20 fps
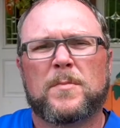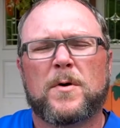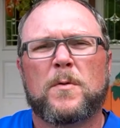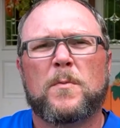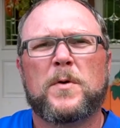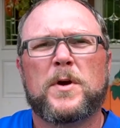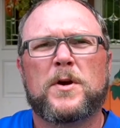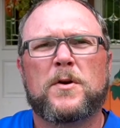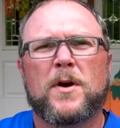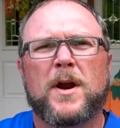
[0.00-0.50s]
But
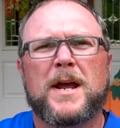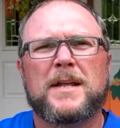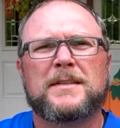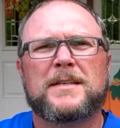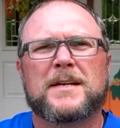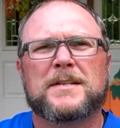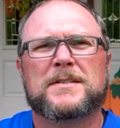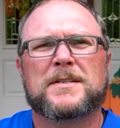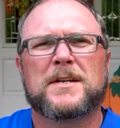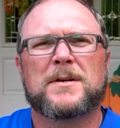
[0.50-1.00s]
when we create
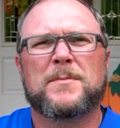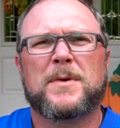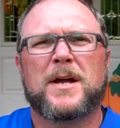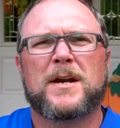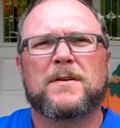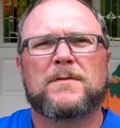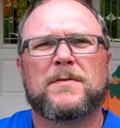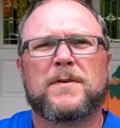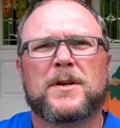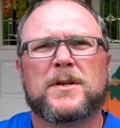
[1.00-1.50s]
that
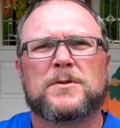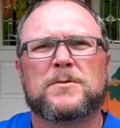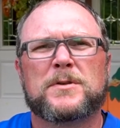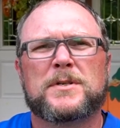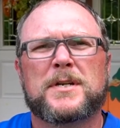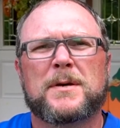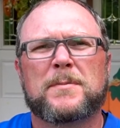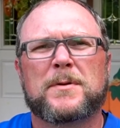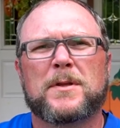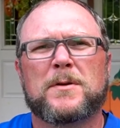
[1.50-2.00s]
cinematic footage, we
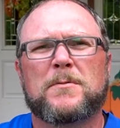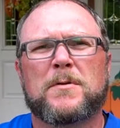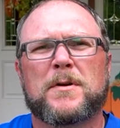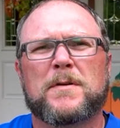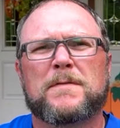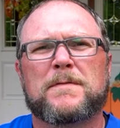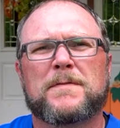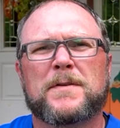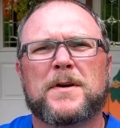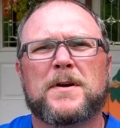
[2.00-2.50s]
typically
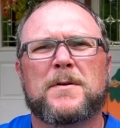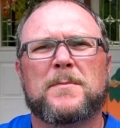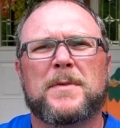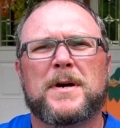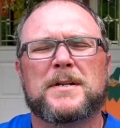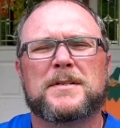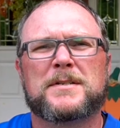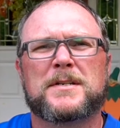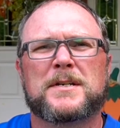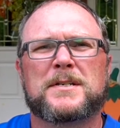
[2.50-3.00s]
want to film
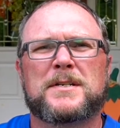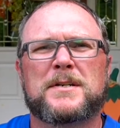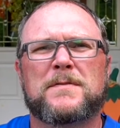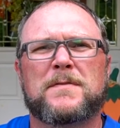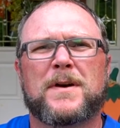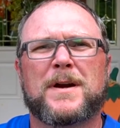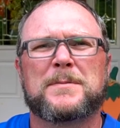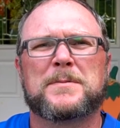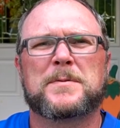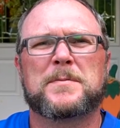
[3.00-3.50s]
at 60
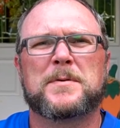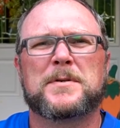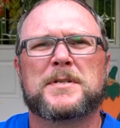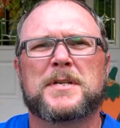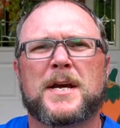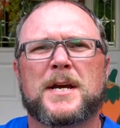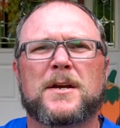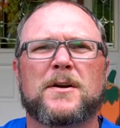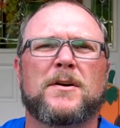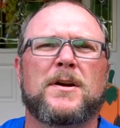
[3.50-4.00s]
frames per
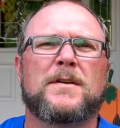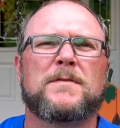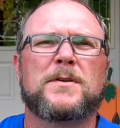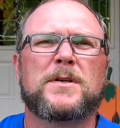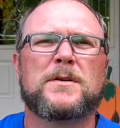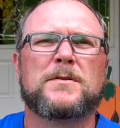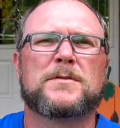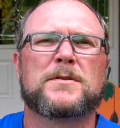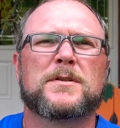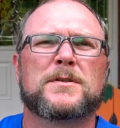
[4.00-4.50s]
second or even
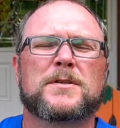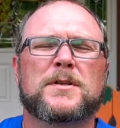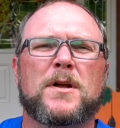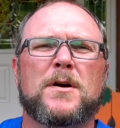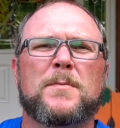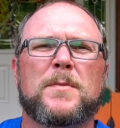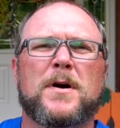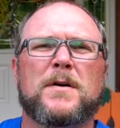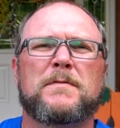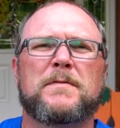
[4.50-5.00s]
use the
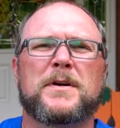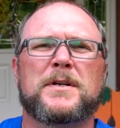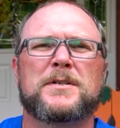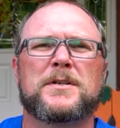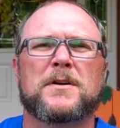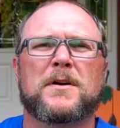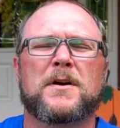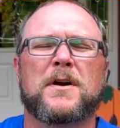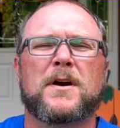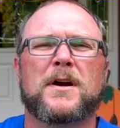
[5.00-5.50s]
slow-mo
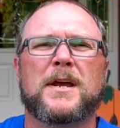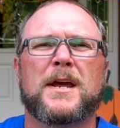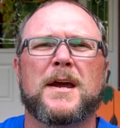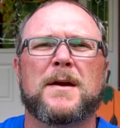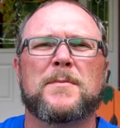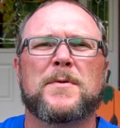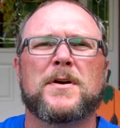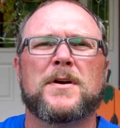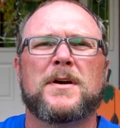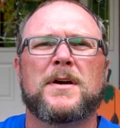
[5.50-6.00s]
feature on our
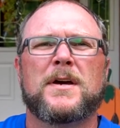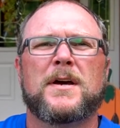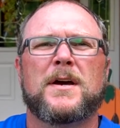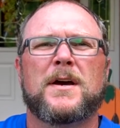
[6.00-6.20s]
camera